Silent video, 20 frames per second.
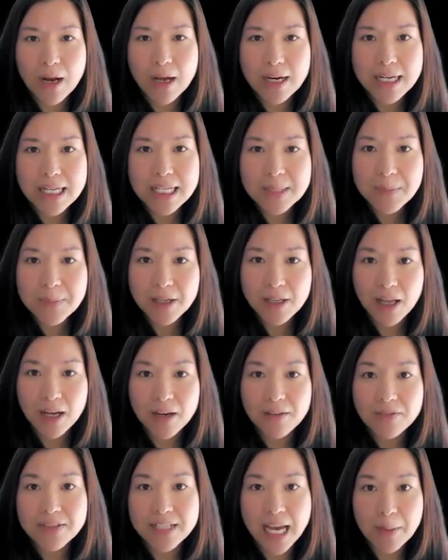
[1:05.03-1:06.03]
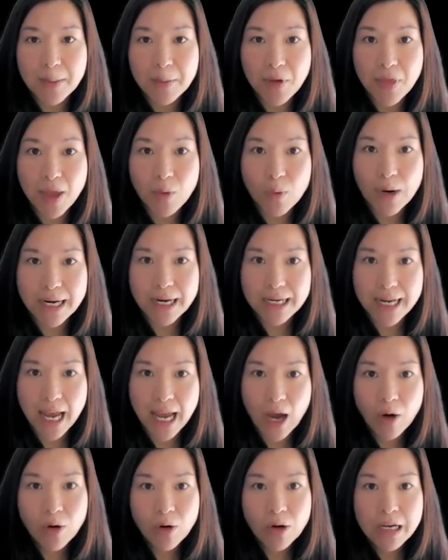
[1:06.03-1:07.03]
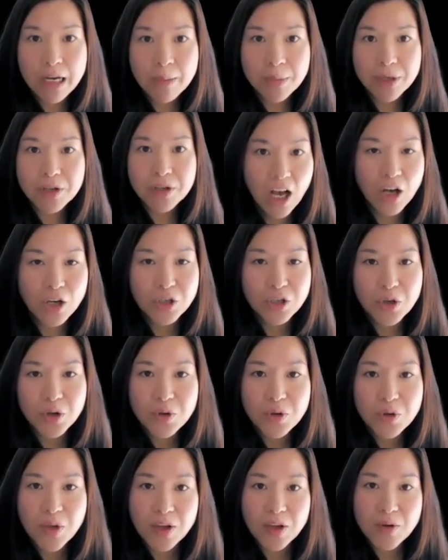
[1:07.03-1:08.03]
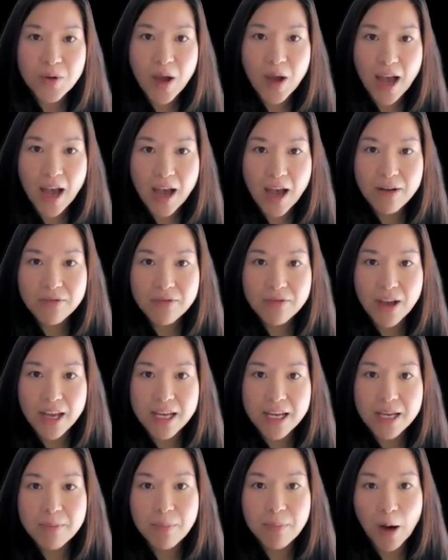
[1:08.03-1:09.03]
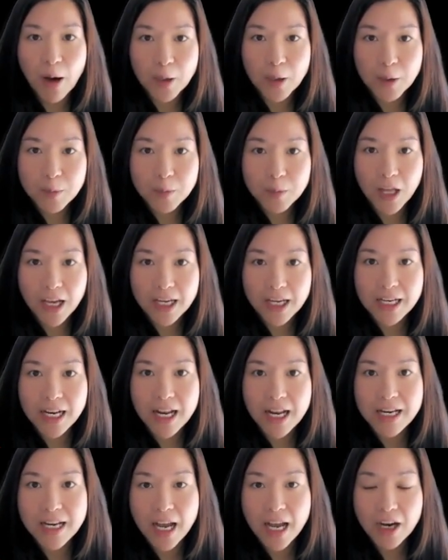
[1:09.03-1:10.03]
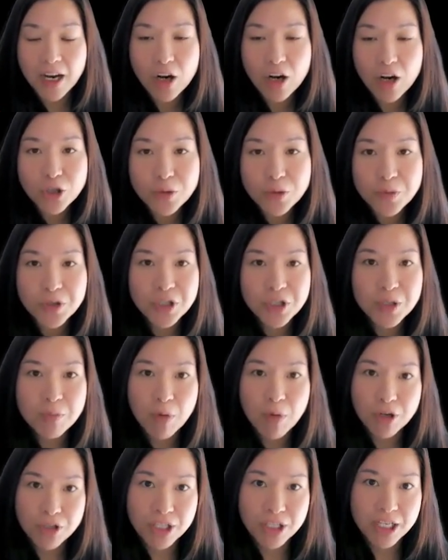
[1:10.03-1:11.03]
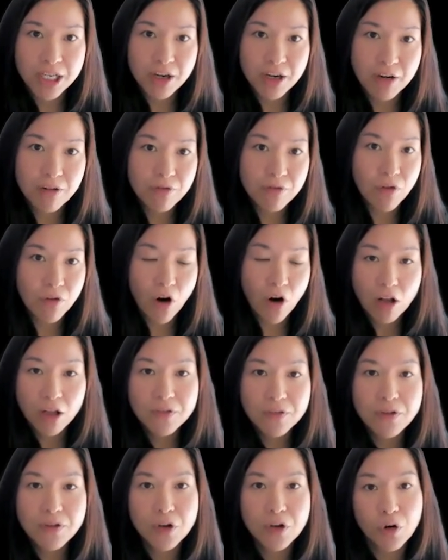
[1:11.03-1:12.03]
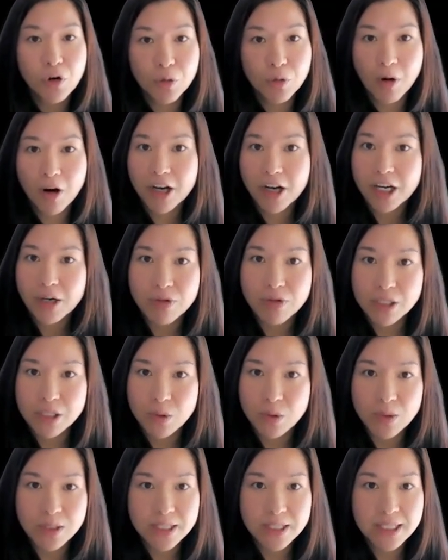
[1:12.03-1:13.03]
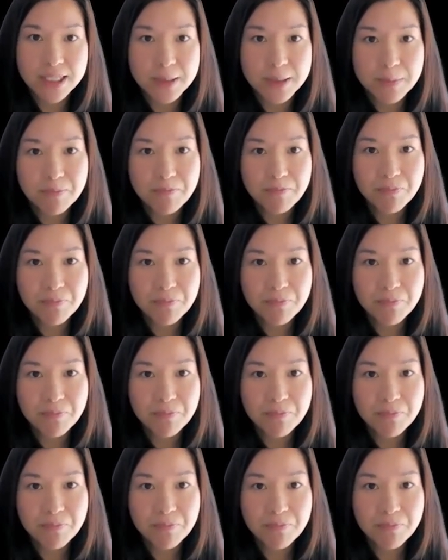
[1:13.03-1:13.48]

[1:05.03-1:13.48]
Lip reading: not going to spend a lot of time on that right now, but I'll show you that you have a bottom line net contribution margin here for all of your go-to-market resources.